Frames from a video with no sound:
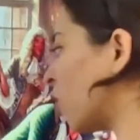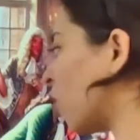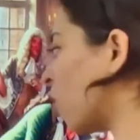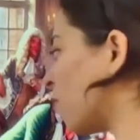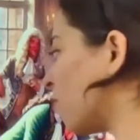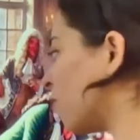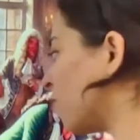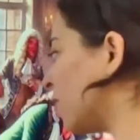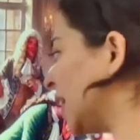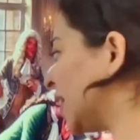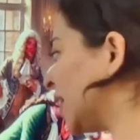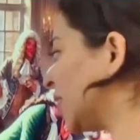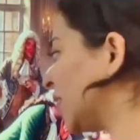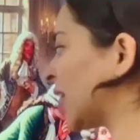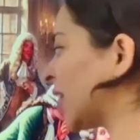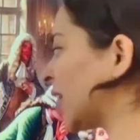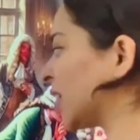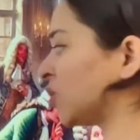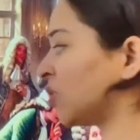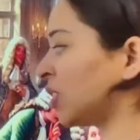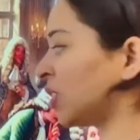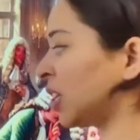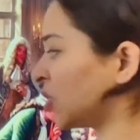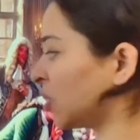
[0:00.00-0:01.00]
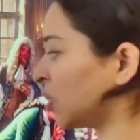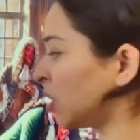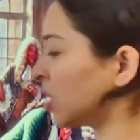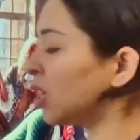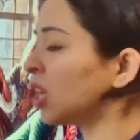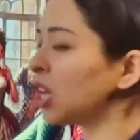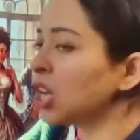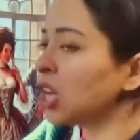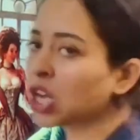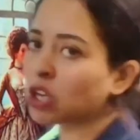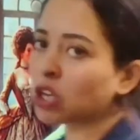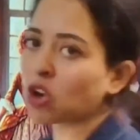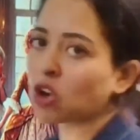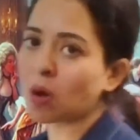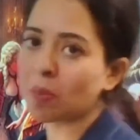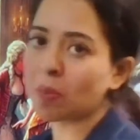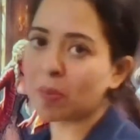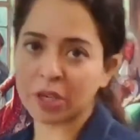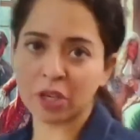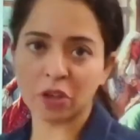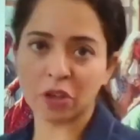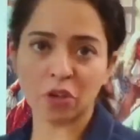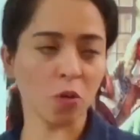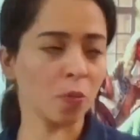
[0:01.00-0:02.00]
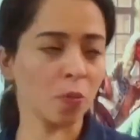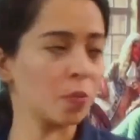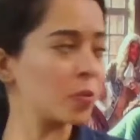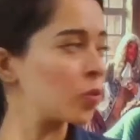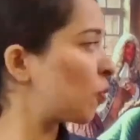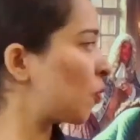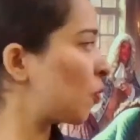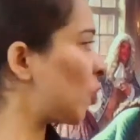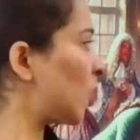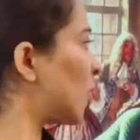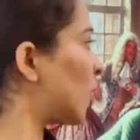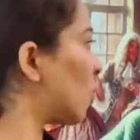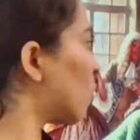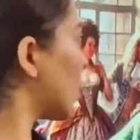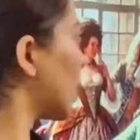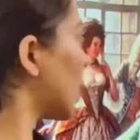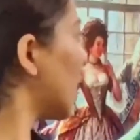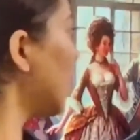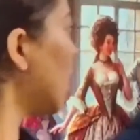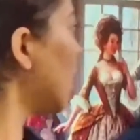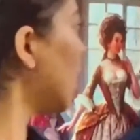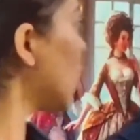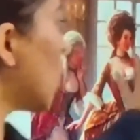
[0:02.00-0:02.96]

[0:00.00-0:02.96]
of later Restoration comedy troupes. So, okay,